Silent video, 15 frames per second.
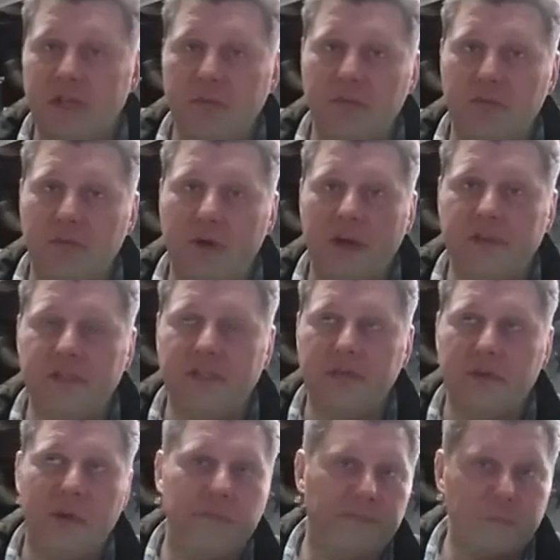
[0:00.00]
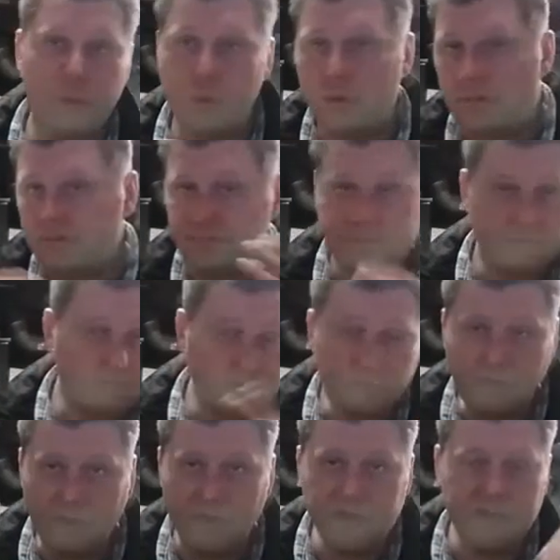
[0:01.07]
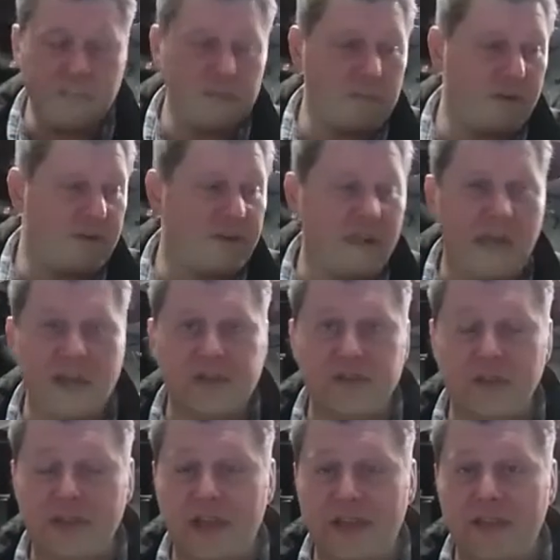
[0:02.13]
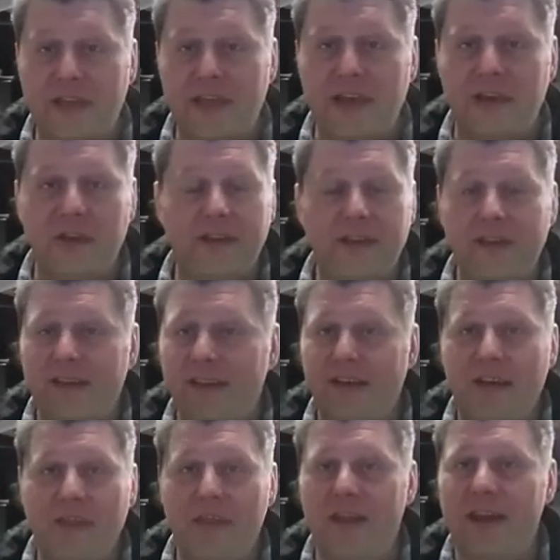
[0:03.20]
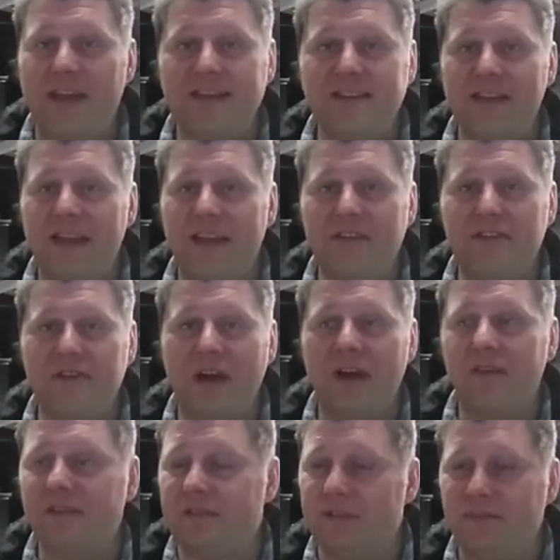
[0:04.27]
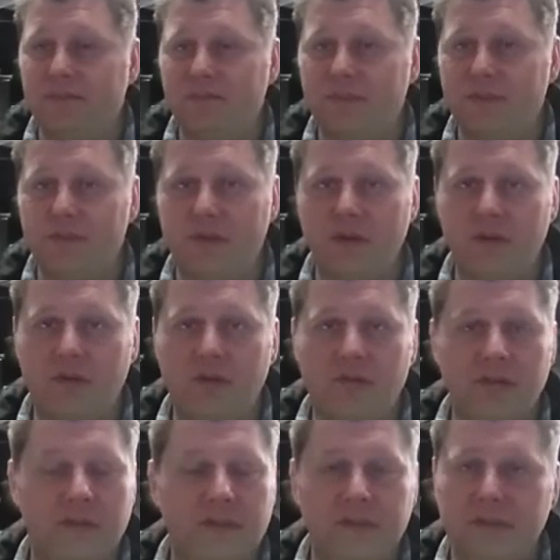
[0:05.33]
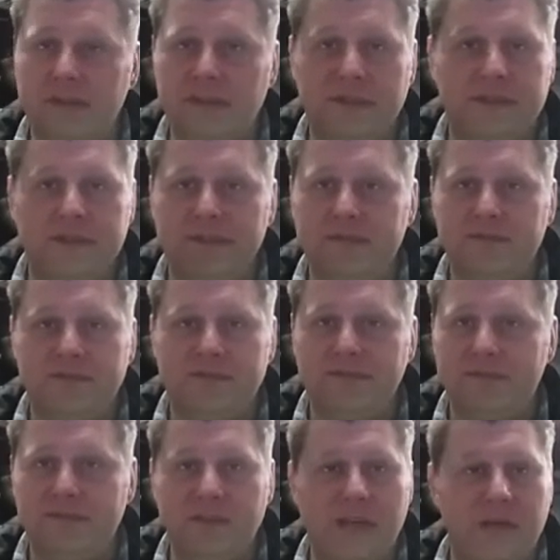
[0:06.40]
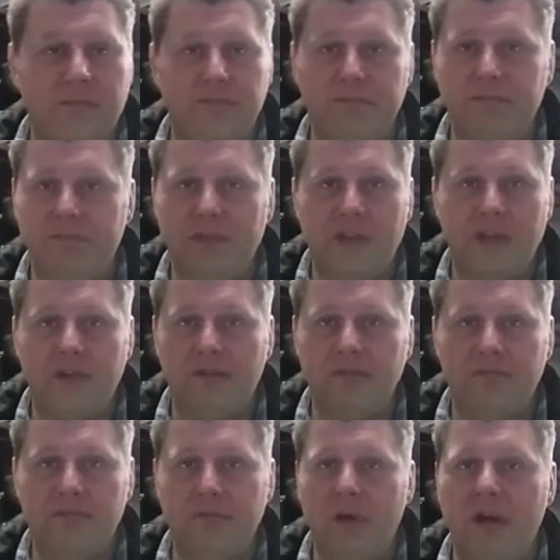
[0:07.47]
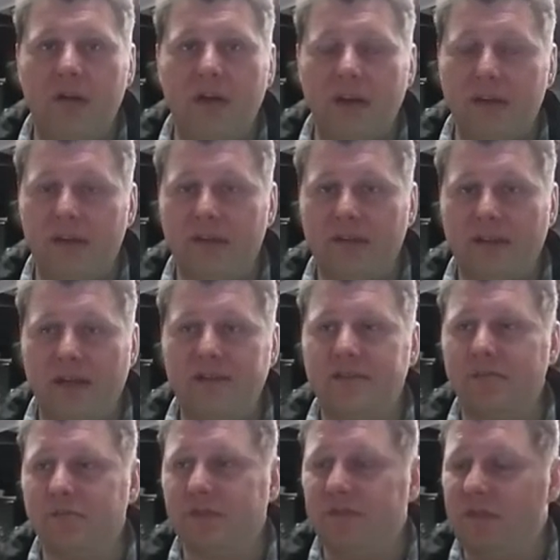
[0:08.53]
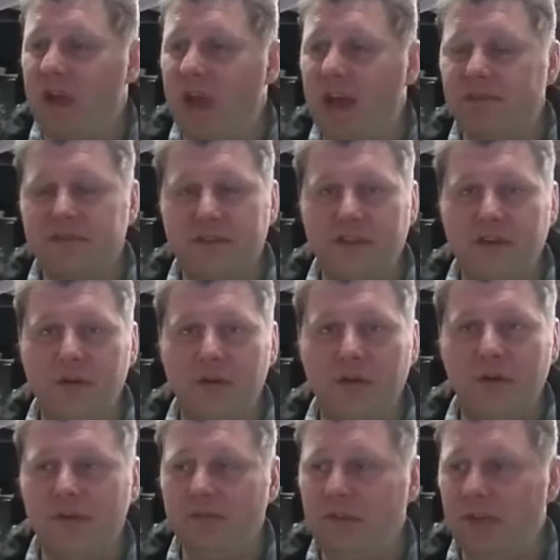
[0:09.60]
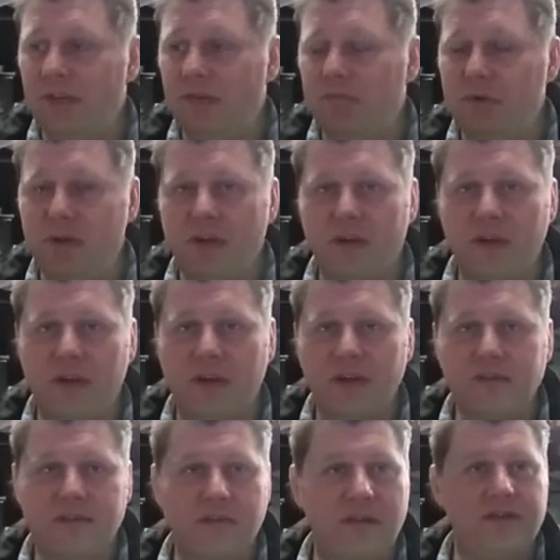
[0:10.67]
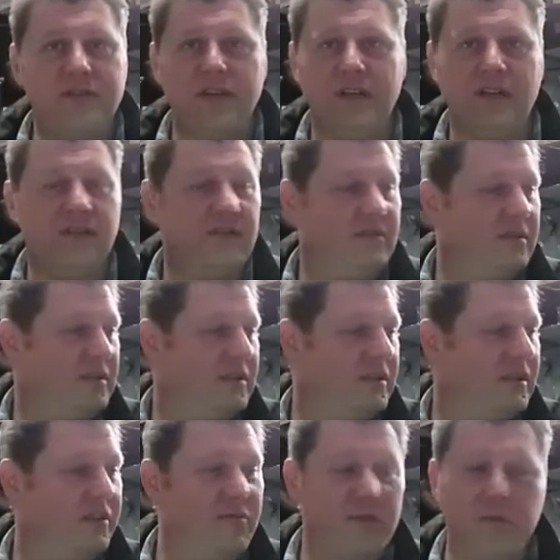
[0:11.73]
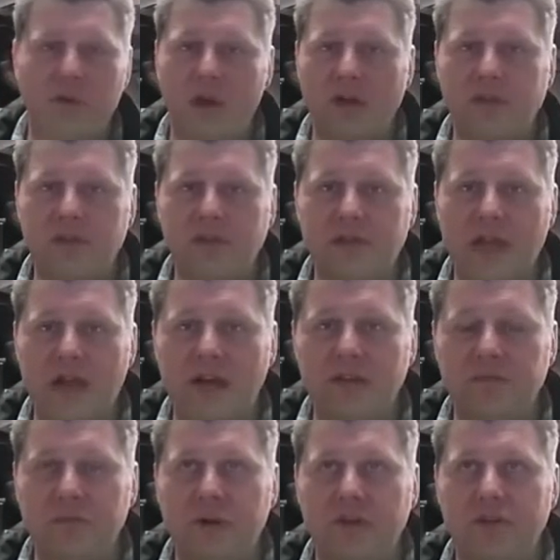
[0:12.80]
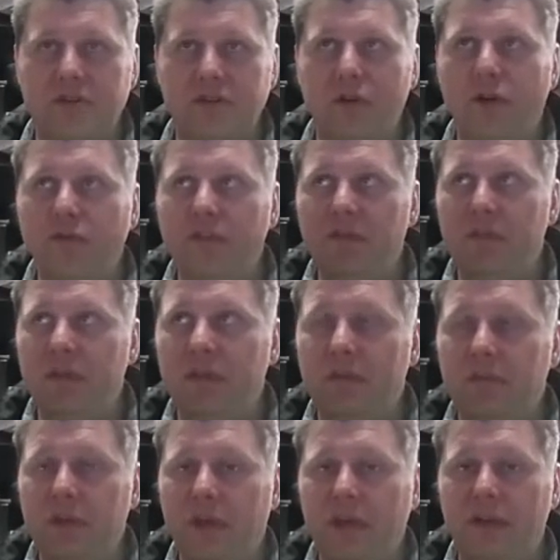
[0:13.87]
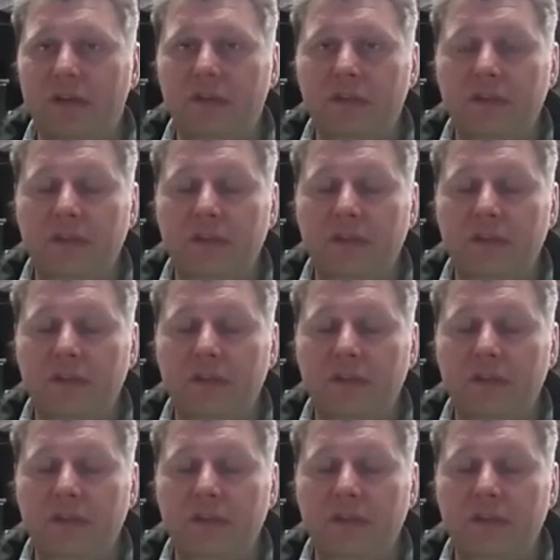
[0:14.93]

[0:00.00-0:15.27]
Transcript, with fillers: I'll be boxing them up, send them out internationally, and then the next leg starts. So, uh, you know, barring a customs fiasco or, you know, the beer gods crushing three boxes, Canada's beers should hopefully be in the mail